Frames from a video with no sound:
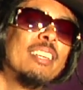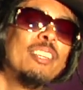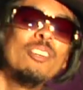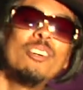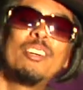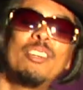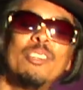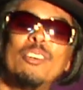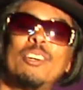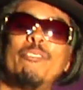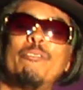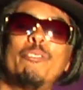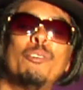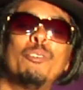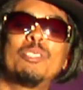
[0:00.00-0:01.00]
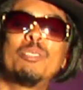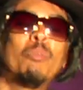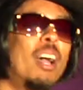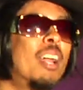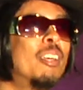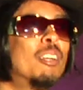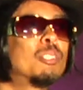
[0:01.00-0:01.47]
you can fool
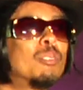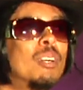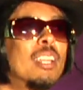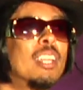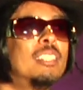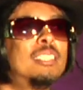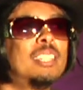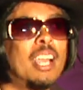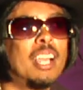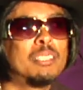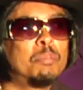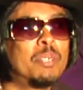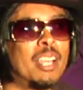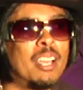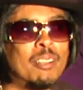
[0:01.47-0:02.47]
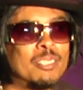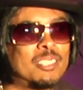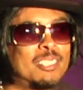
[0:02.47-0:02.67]
somebody else with all that jazz piano